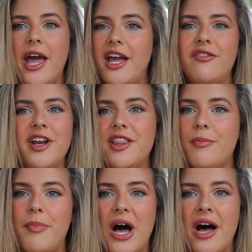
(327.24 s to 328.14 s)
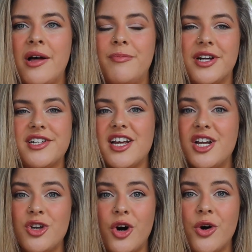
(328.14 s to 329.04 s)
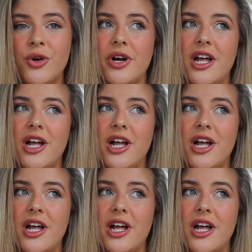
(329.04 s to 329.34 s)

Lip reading: even at the bar, because I know